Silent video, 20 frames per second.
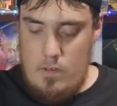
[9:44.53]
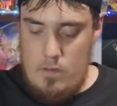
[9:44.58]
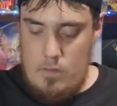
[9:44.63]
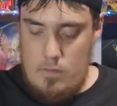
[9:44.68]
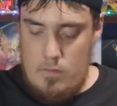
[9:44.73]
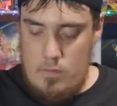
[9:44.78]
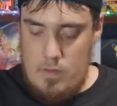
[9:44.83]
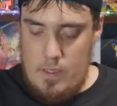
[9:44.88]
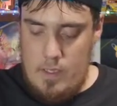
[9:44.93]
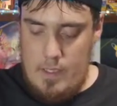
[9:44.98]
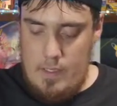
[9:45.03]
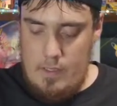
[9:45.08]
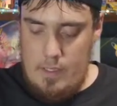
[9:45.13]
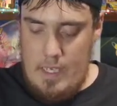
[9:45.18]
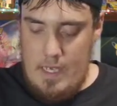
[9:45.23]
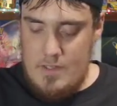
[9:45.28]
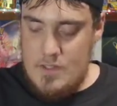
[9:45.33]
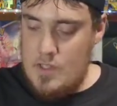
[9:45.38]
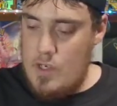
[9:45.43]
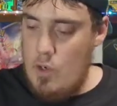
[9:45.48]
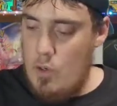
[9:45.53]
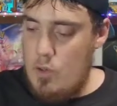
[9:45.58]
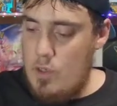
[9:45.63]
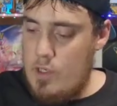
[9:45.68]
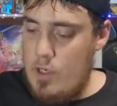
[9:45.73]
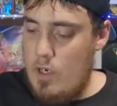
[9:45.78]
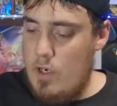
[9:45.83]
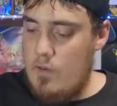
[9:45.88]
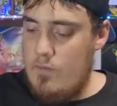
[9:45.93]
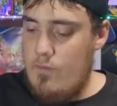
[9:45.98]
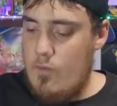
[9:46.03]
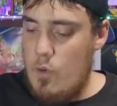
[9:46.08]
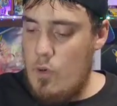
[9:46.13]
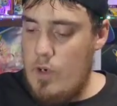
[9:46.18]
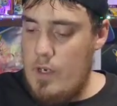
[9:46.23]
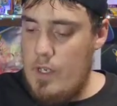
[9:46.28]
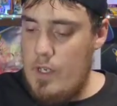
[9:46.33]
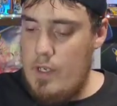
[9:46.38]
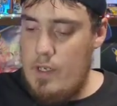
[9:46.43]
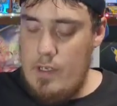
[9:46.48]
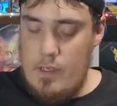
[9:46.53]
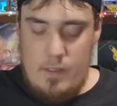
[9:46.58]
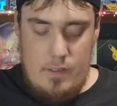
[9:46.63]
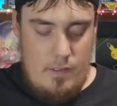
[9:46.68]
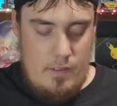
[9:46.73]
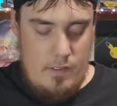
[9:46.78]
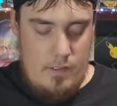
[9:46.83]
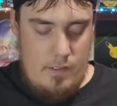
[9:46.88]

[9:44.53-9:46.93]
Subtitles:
All right, last code card for you.